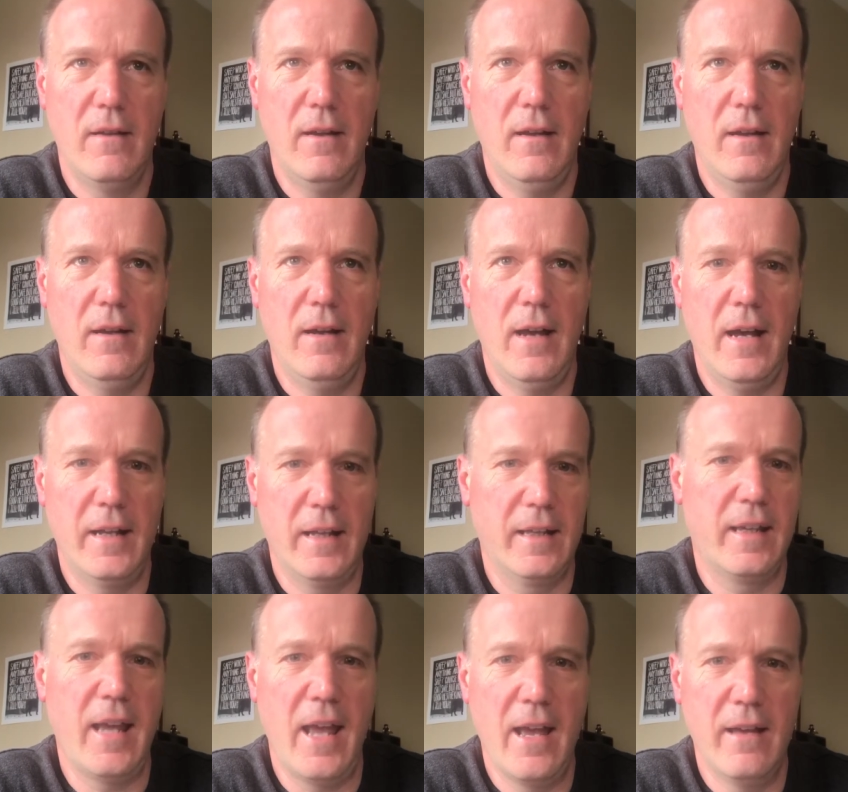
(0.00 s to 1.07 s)
And
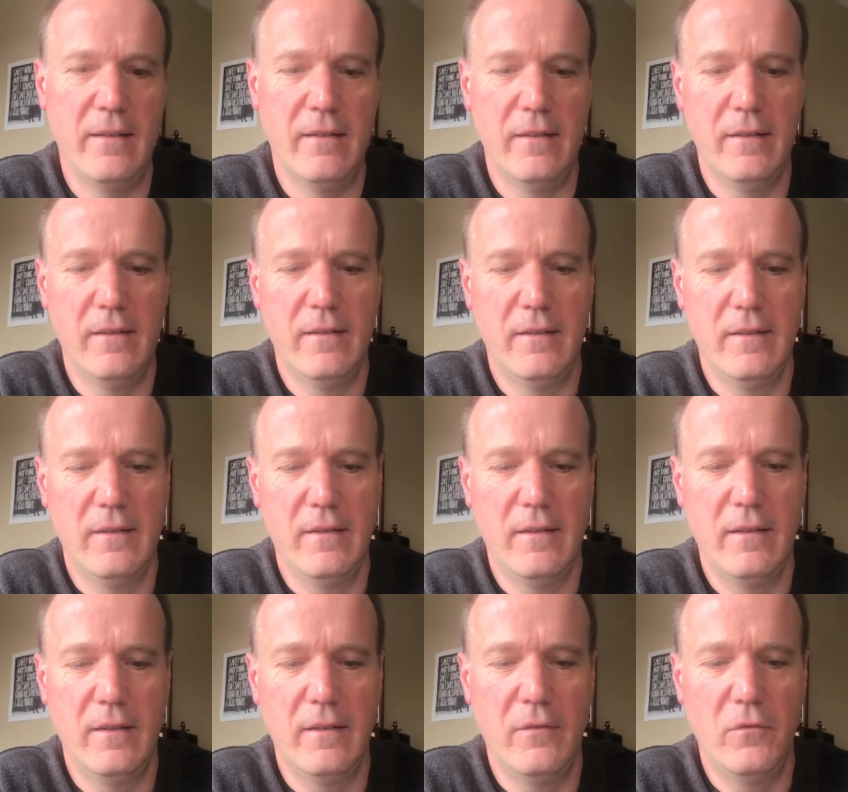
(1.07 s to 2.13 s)
again,
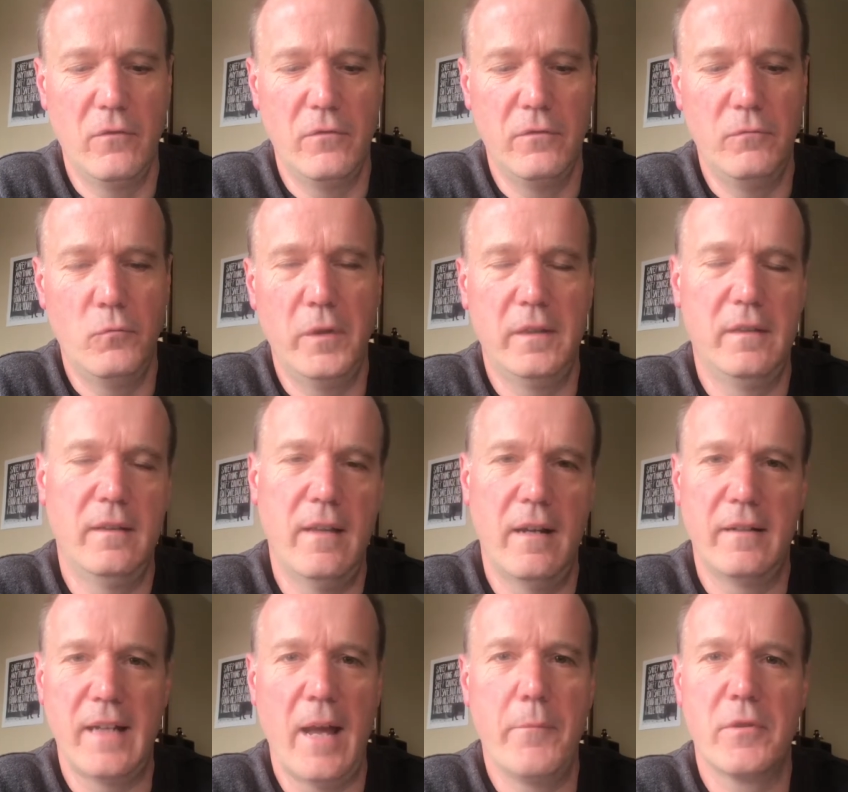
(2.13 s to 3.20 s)
they're
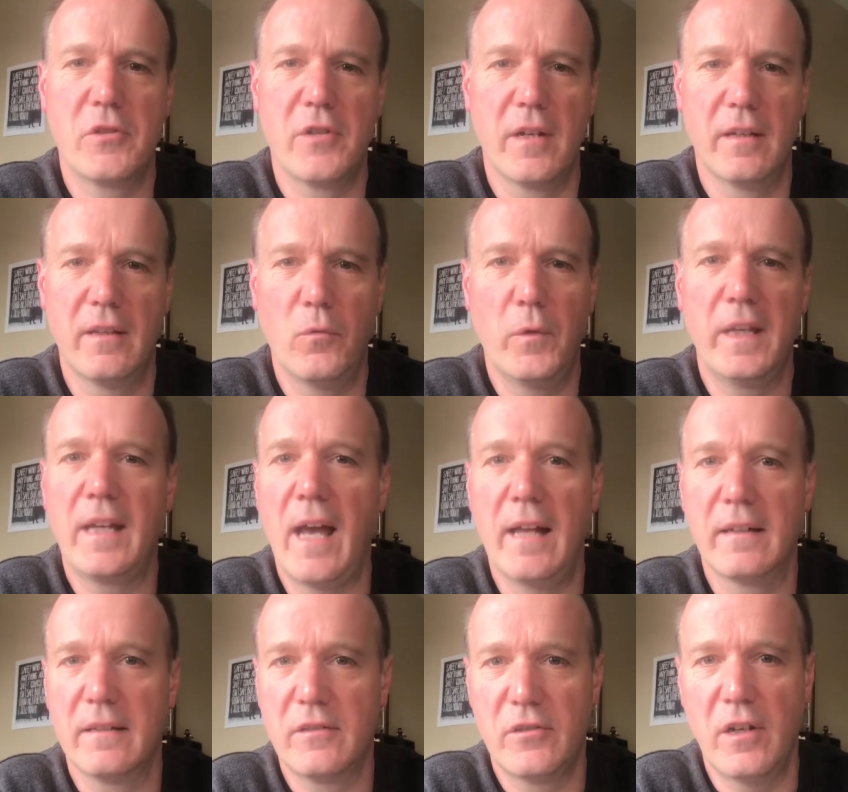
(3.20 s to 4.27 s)
demonstrated that we
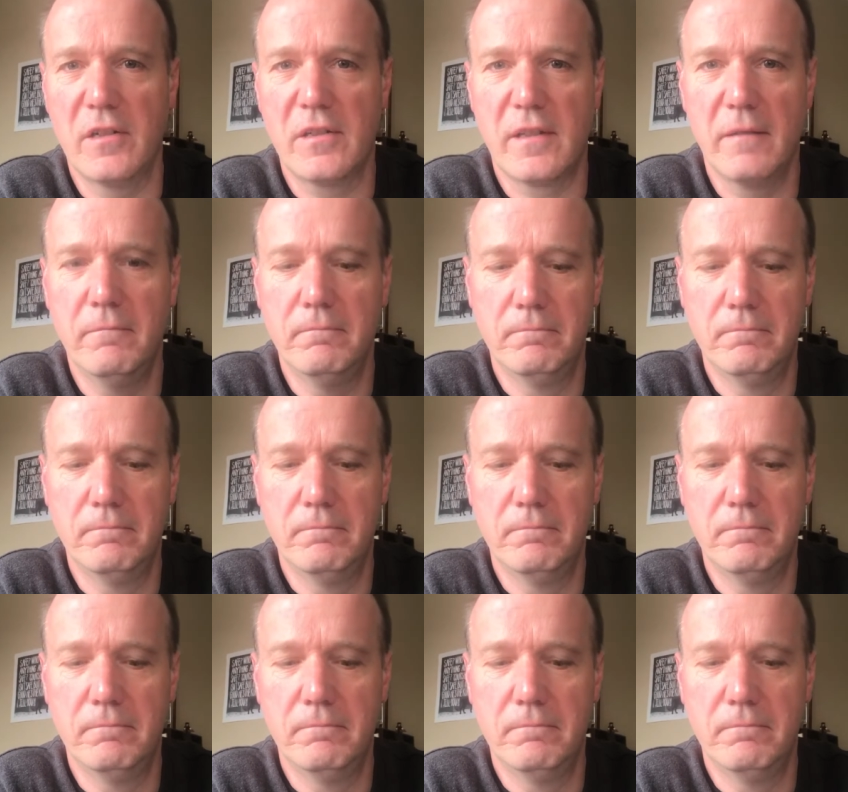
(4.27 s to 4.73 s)
can't trust them.